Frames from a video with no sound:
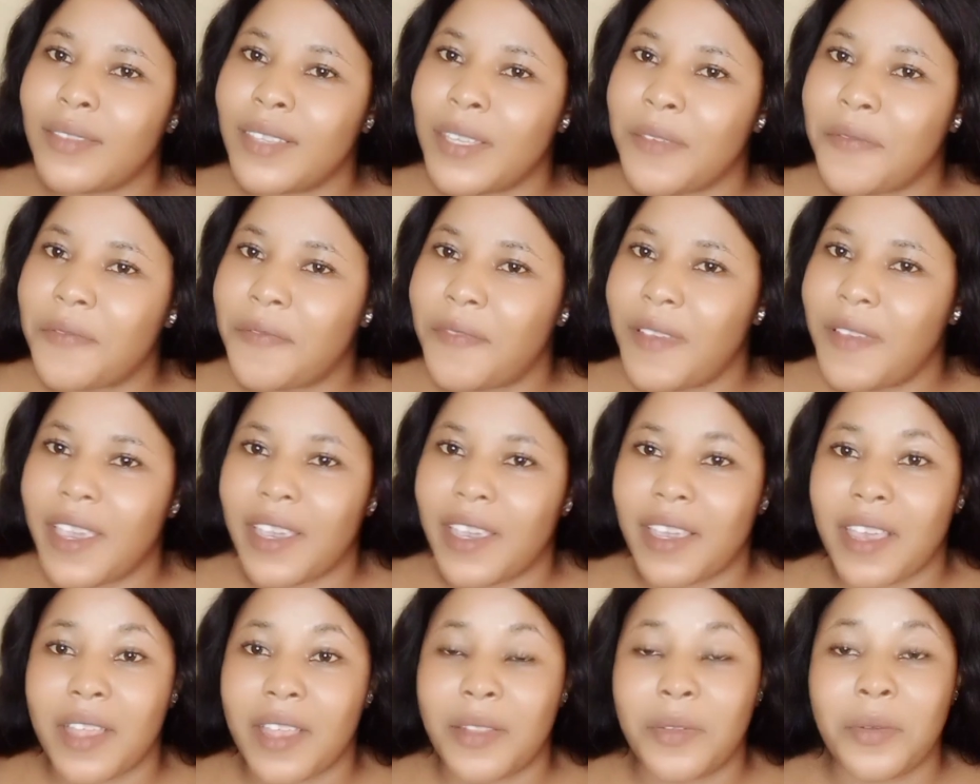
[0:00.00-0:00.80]
the
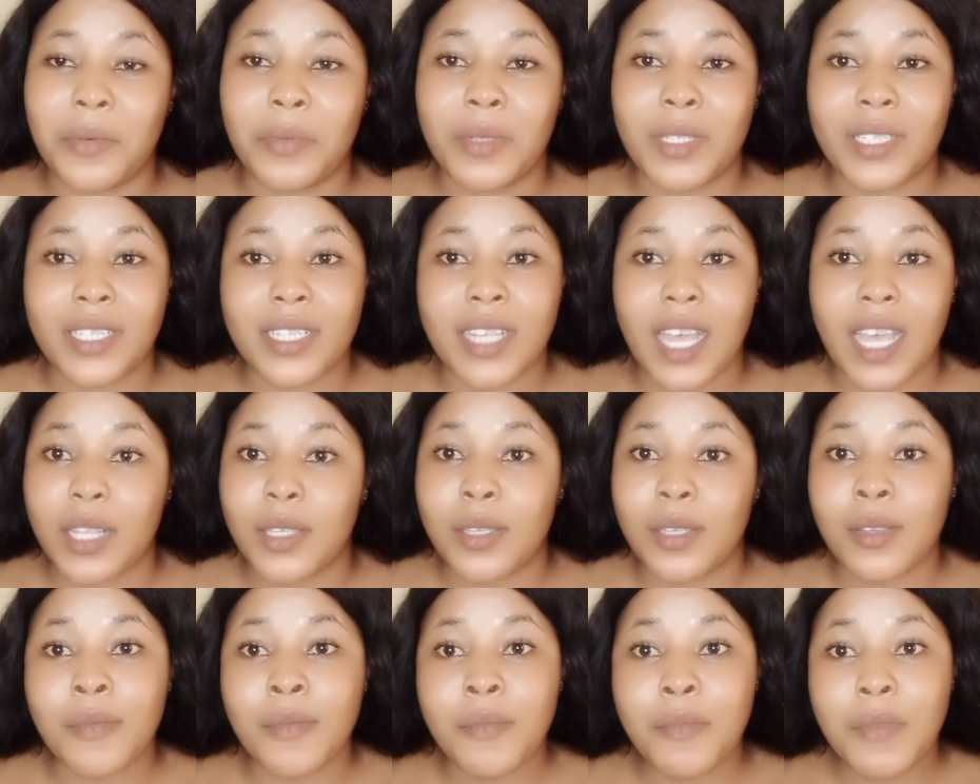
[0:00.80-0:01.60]
fake and
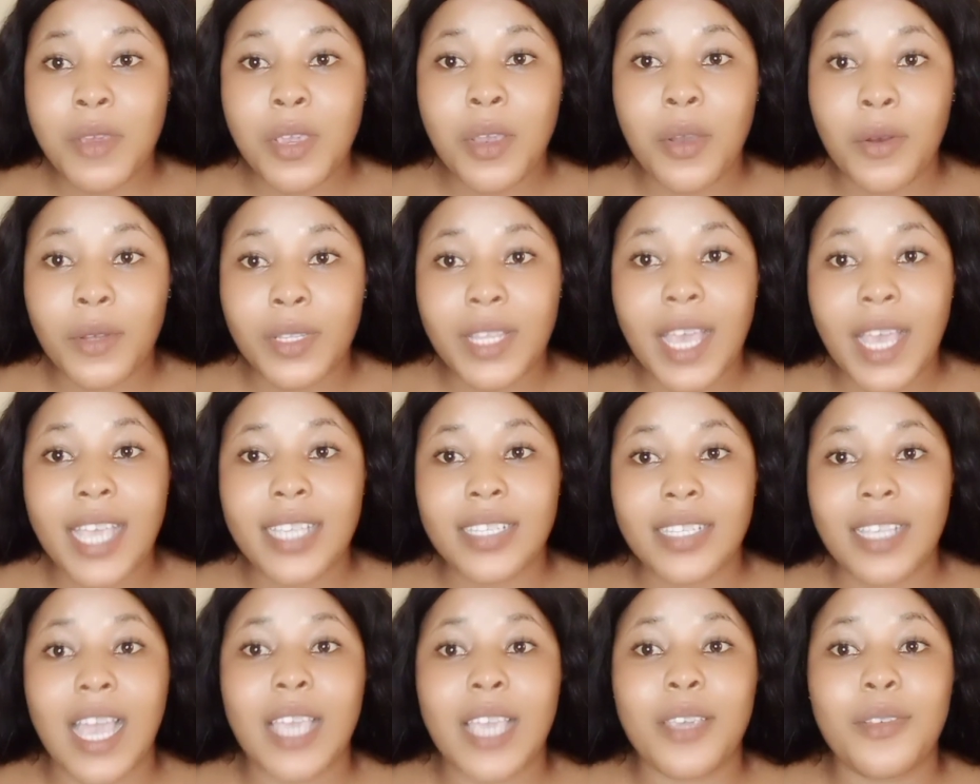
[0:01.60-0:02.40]
original. To me, oh,
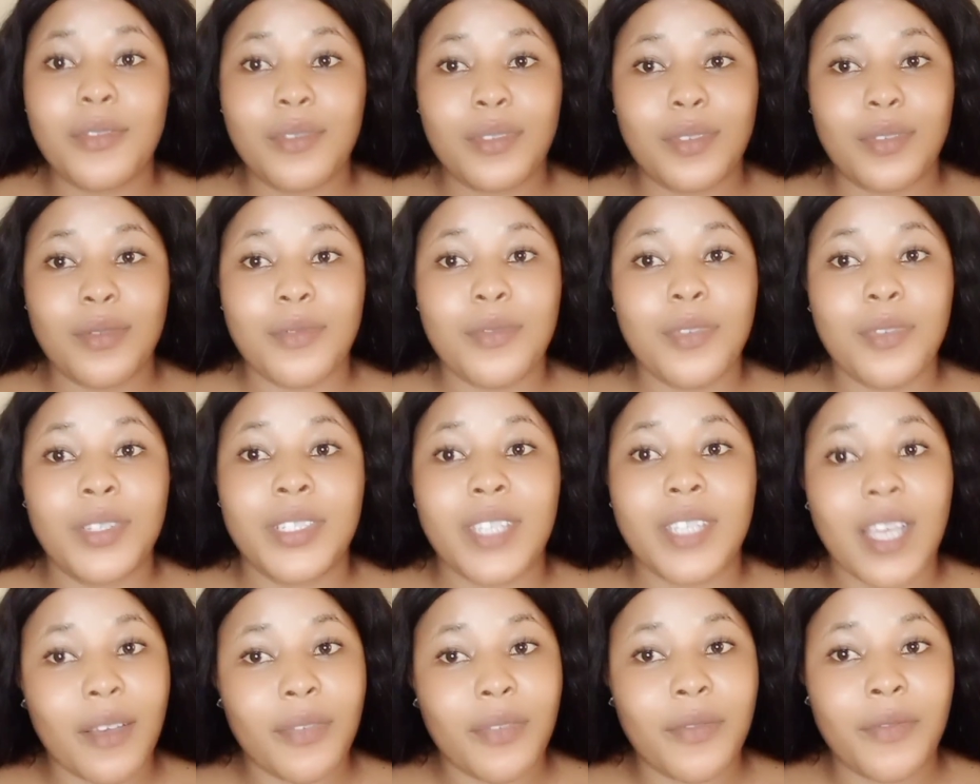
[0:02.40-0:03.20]
that is how I used to
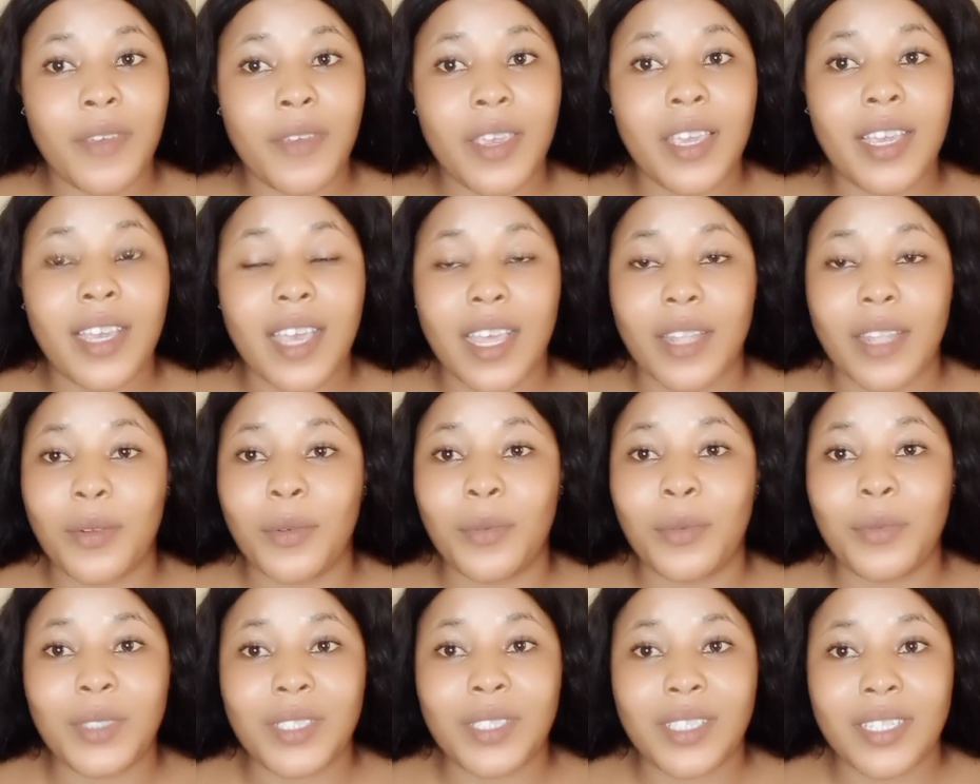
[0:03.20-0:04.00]
know they are fake
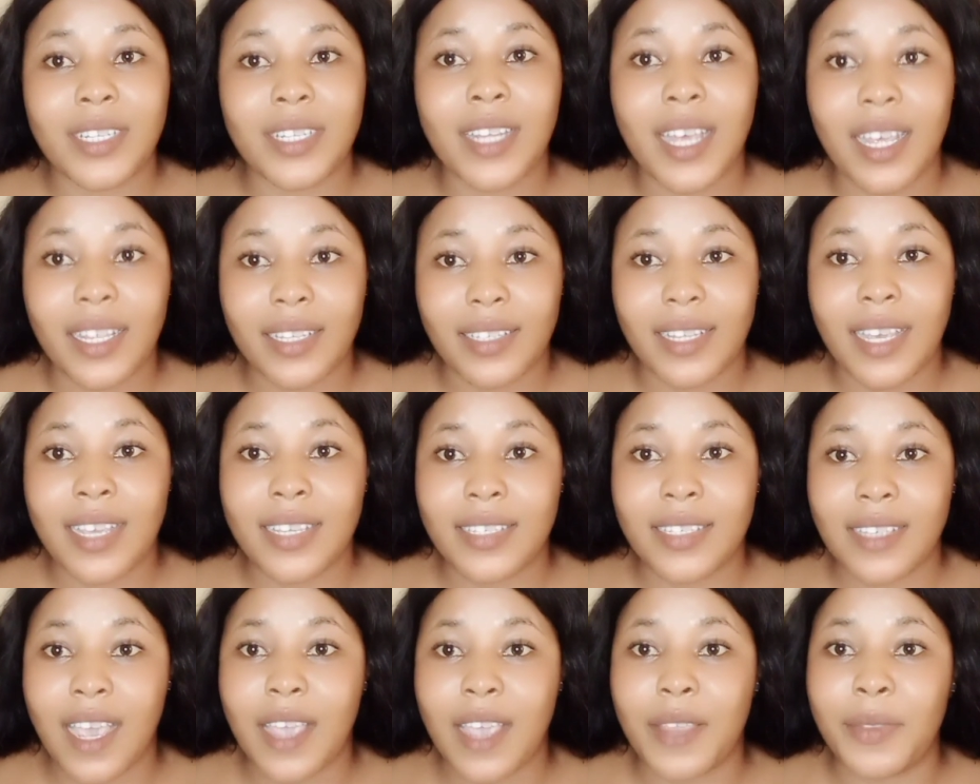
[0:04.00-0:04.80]
and original.
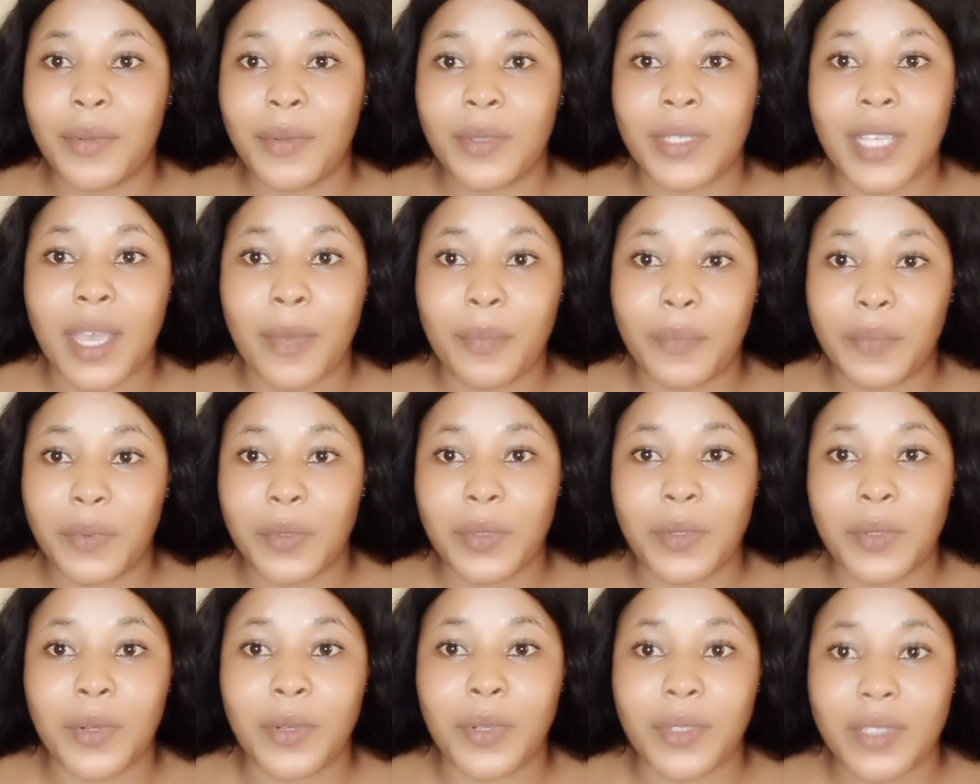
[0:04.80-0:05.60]
That is how I know their
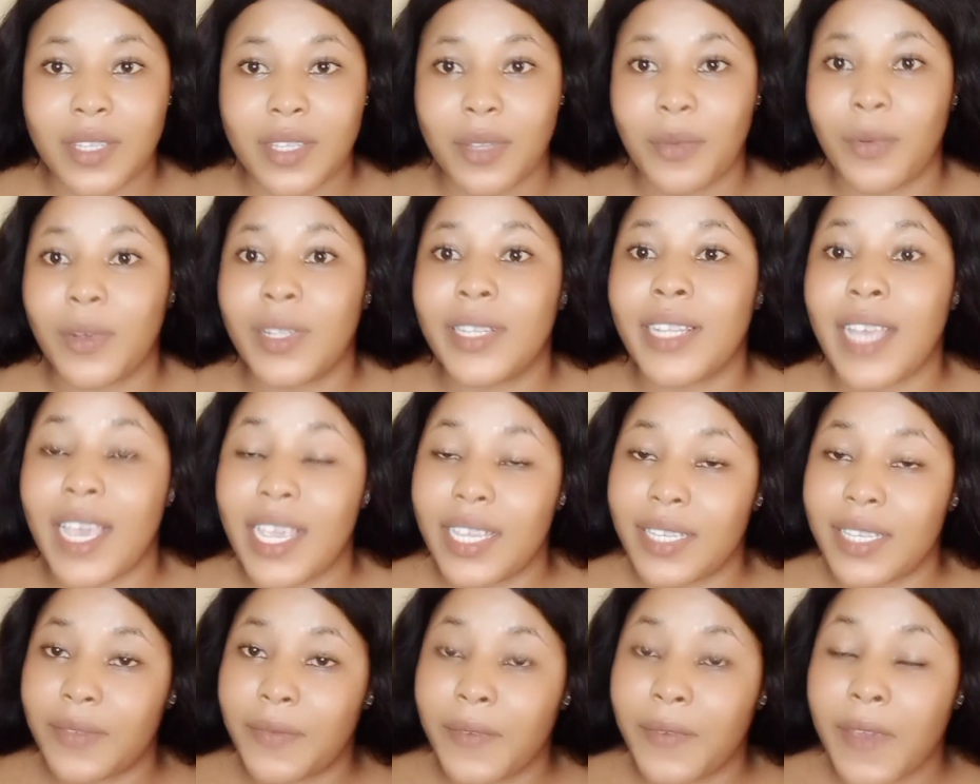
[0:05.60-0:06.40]
product, the one
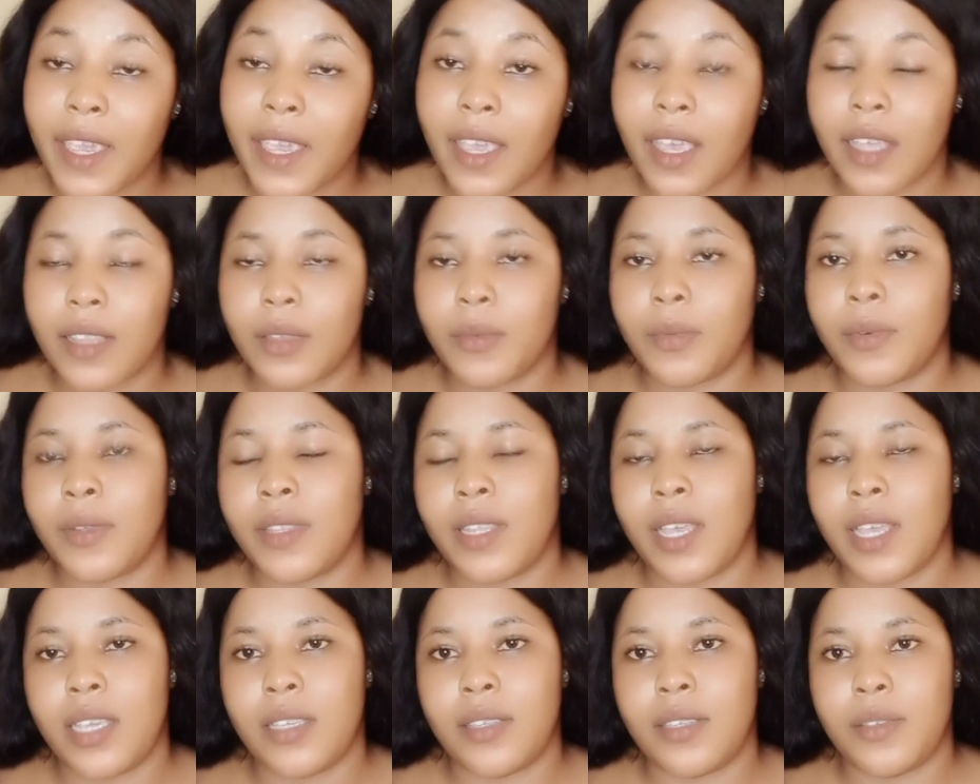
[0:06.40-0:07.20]
that is fake and the
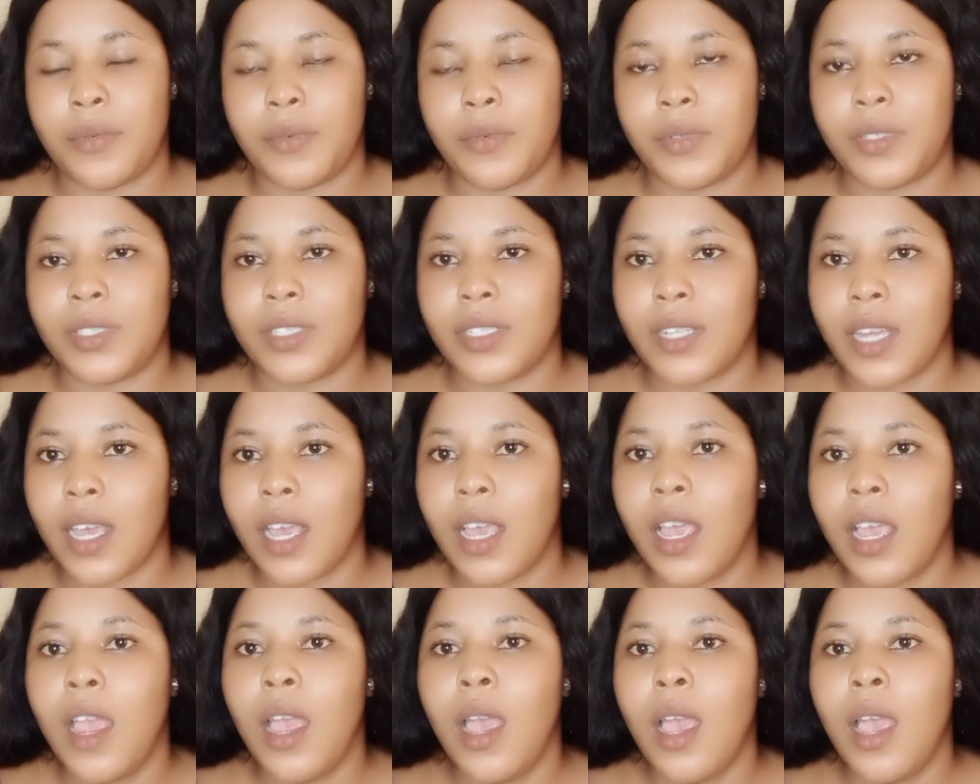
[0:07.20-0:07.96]
one that is original.